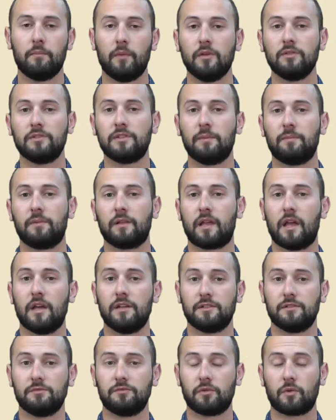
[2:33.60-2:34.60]
Most
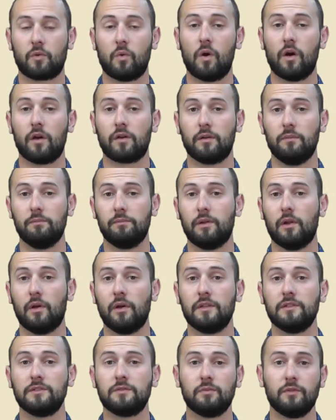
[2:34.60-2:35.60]
applications require
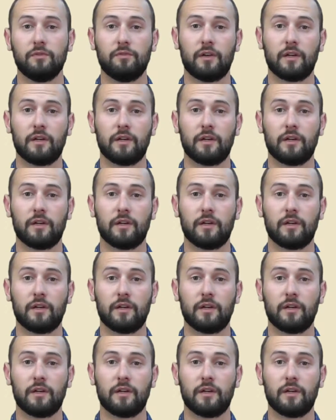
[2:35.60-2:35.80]
compliance with